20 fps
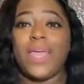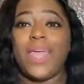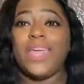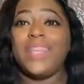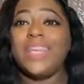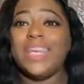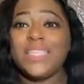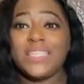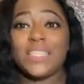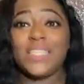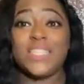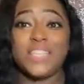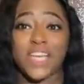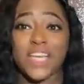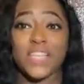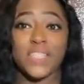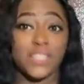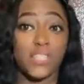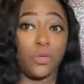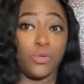and this is
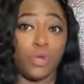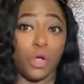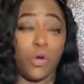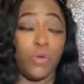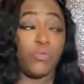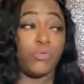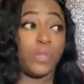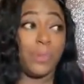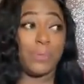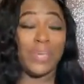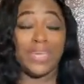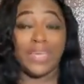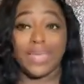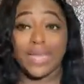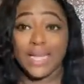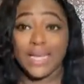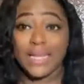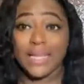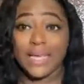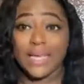just, you know, the
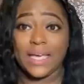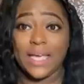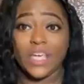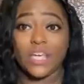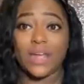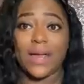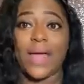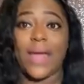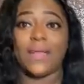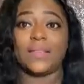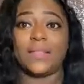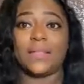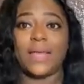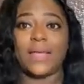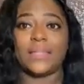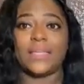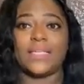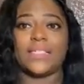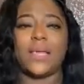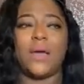beginning and you're acting
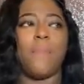like this,